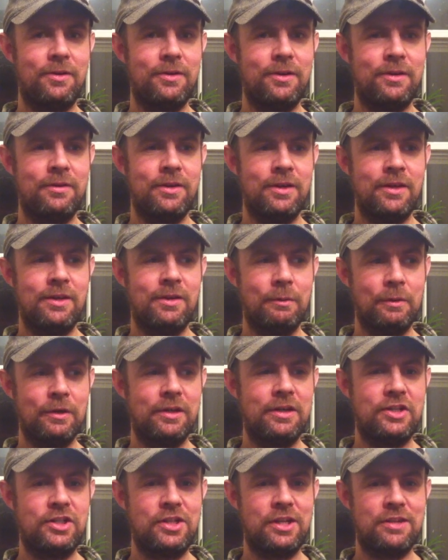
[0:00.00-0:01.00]
you know, and
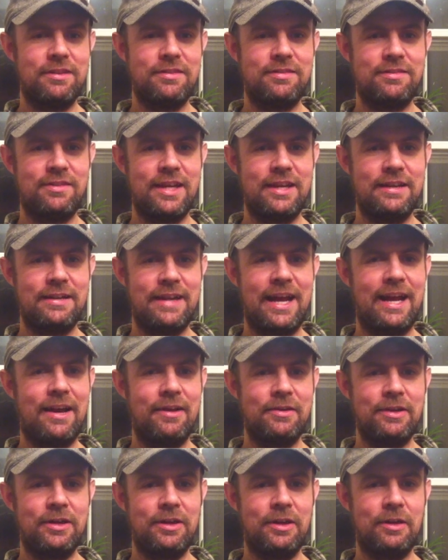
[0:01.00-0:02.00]
we're going to shut this
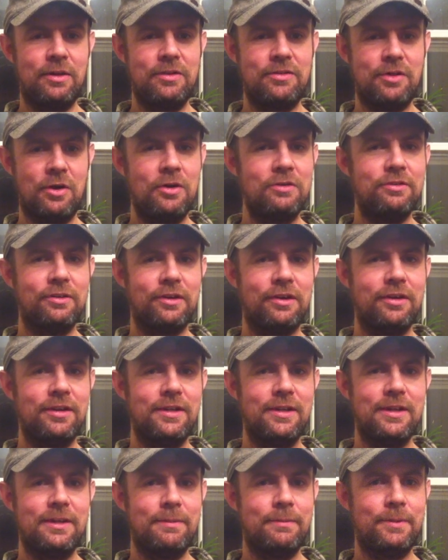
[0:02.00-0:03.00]
thing down, you know, it's
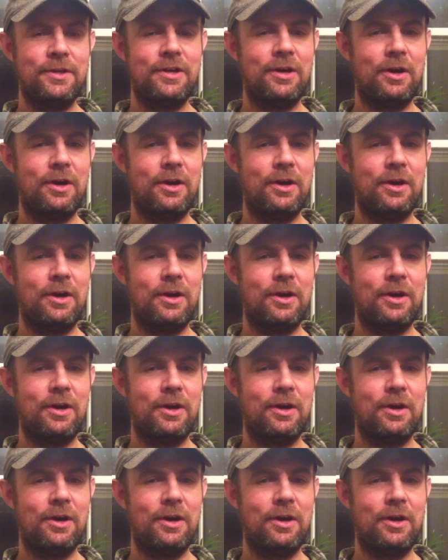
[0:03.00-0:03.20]
over.